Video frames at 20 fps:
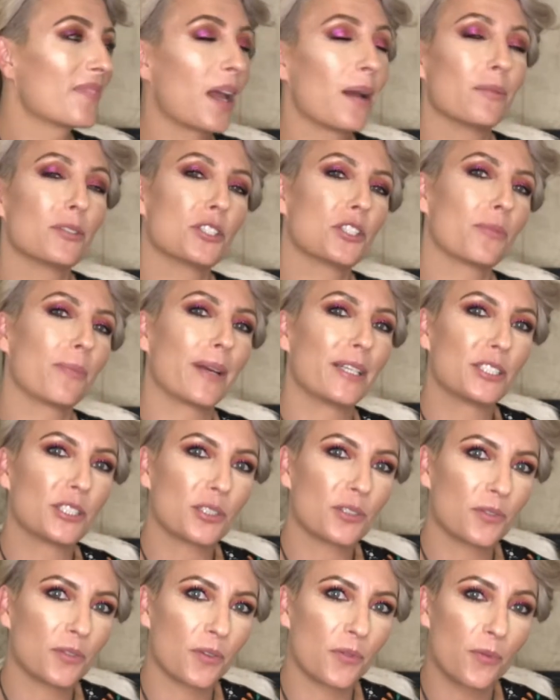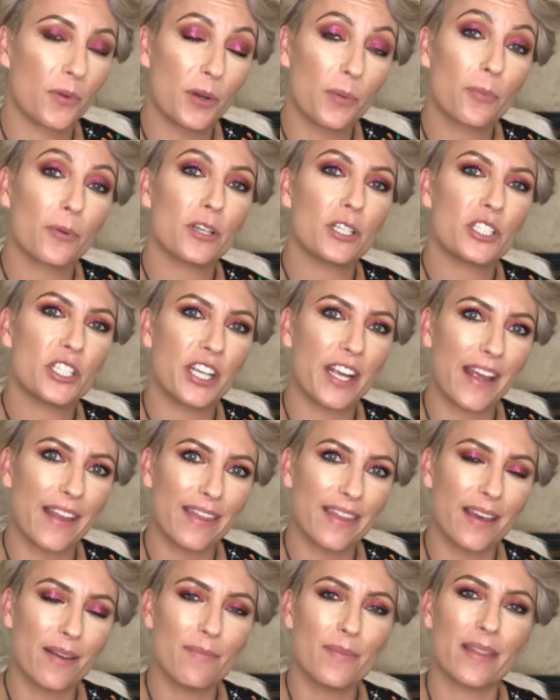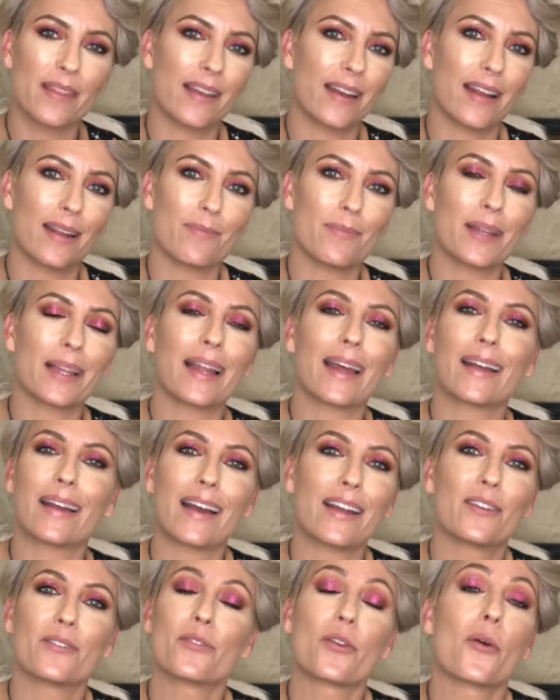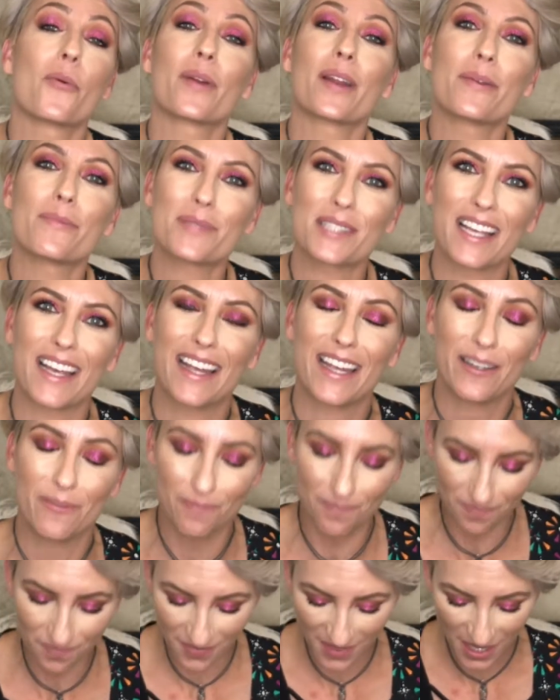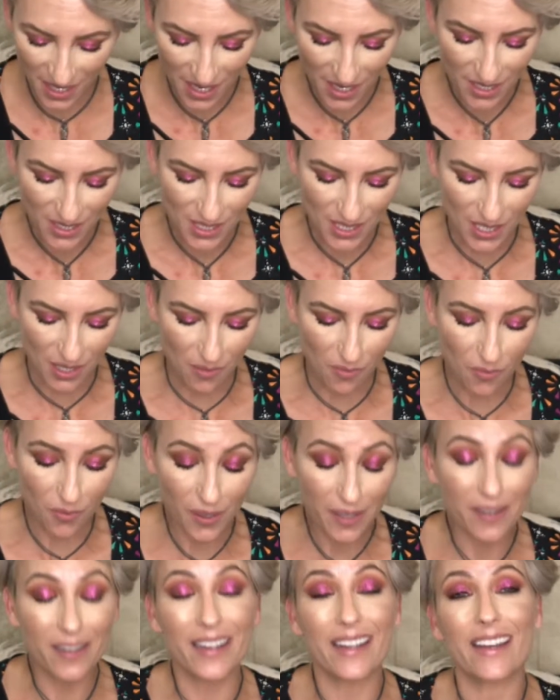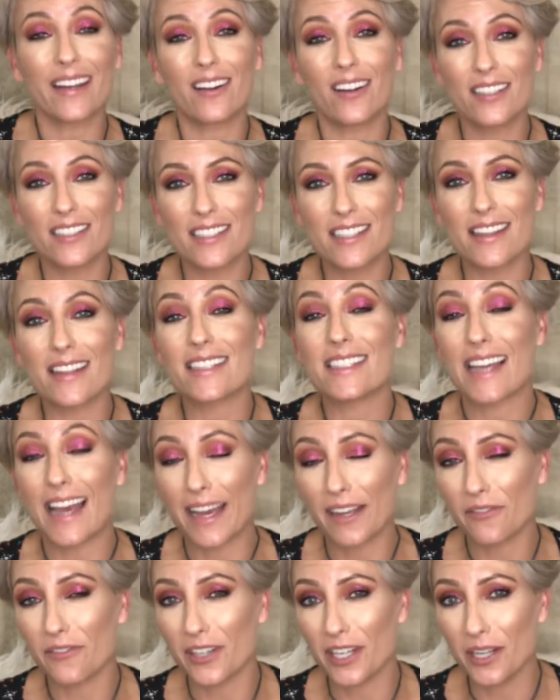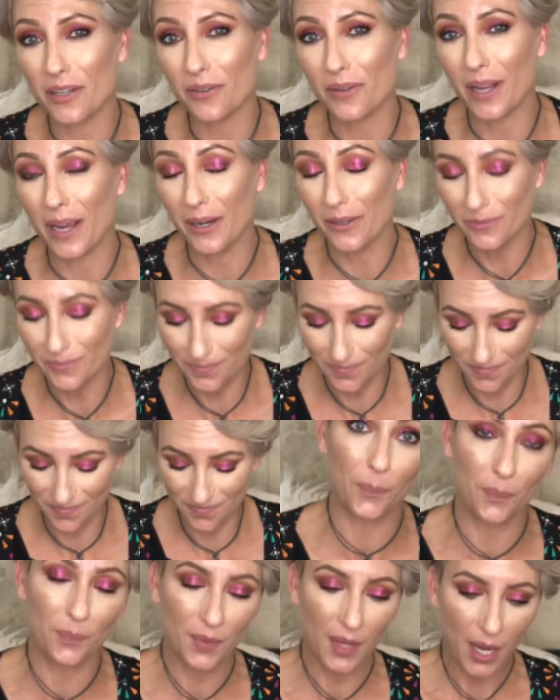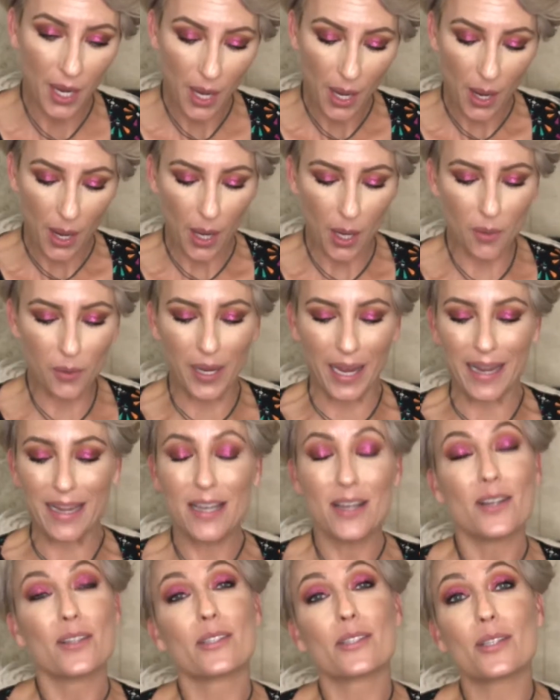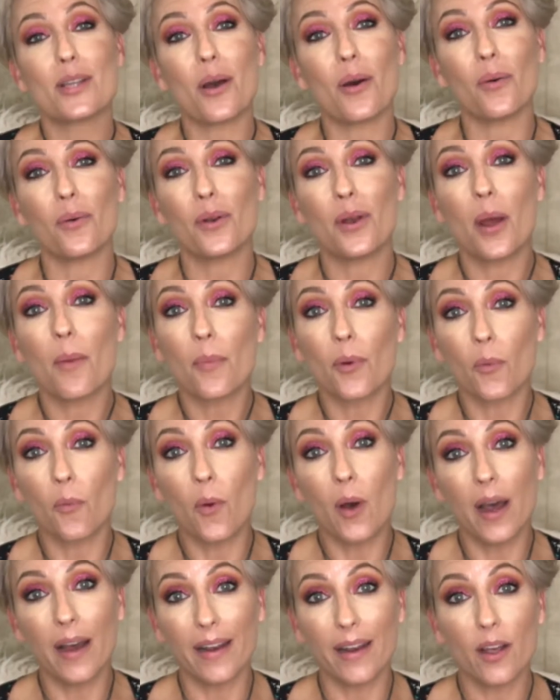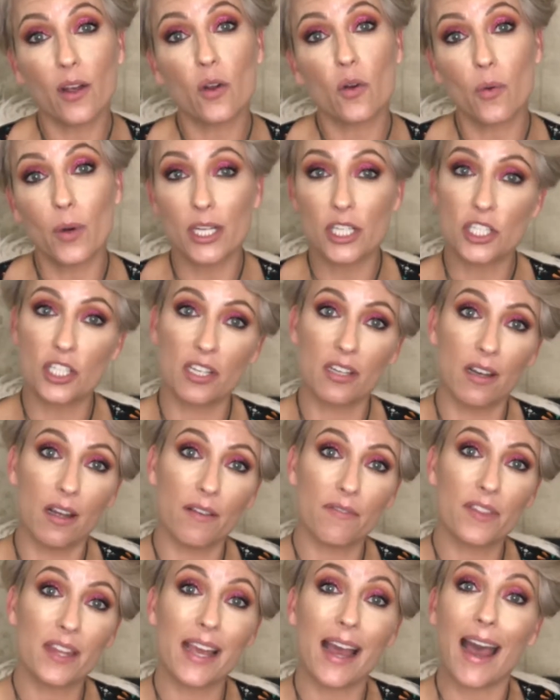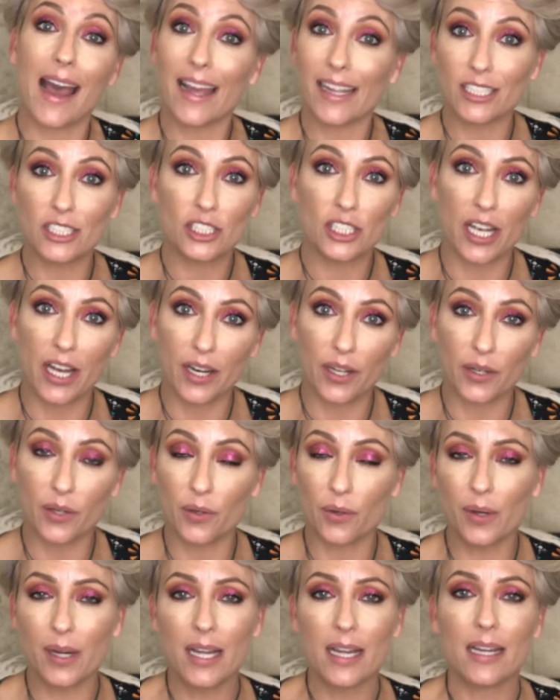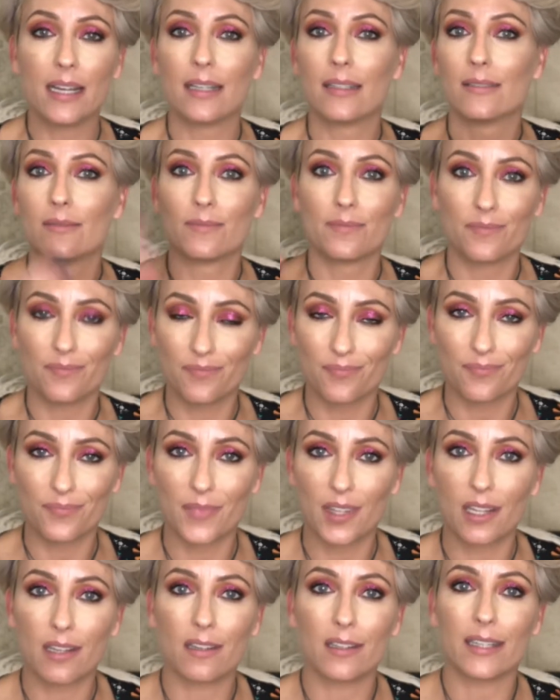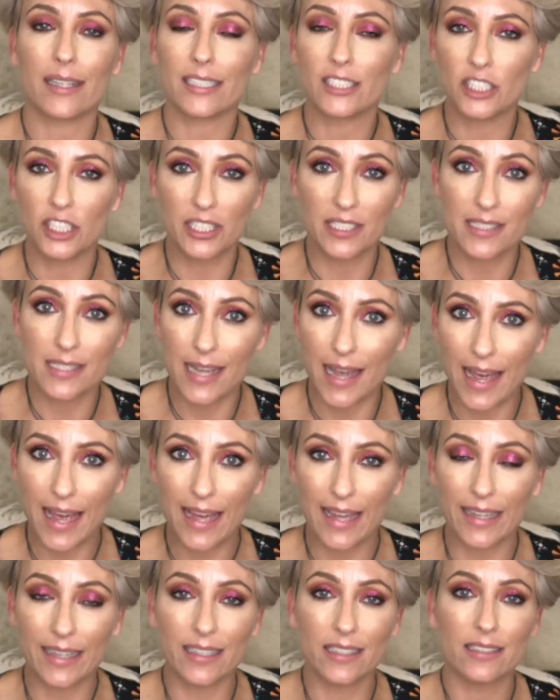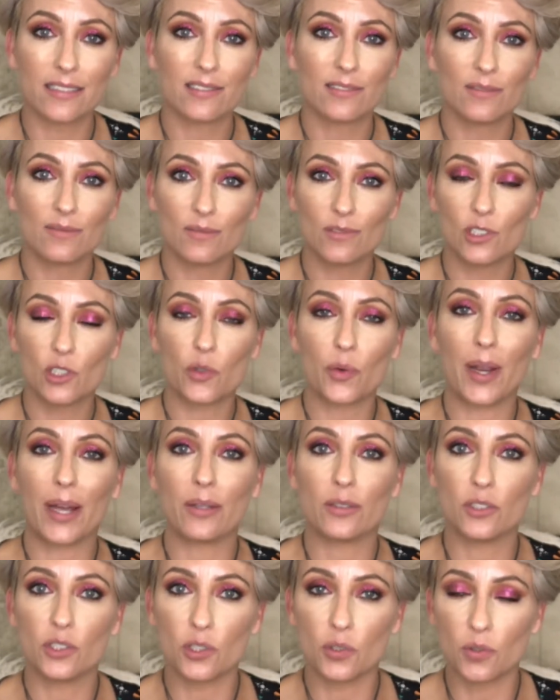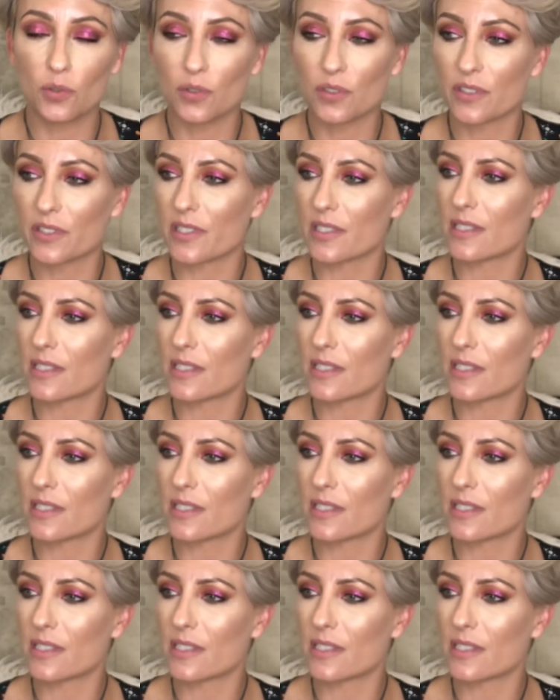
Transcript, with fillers: i'm sure my children would appreciate them and then i'd be like i don't know what i'm saying so we're going to get on to the tag video now okay so number one question of the eyeshadow collection tag crown jewels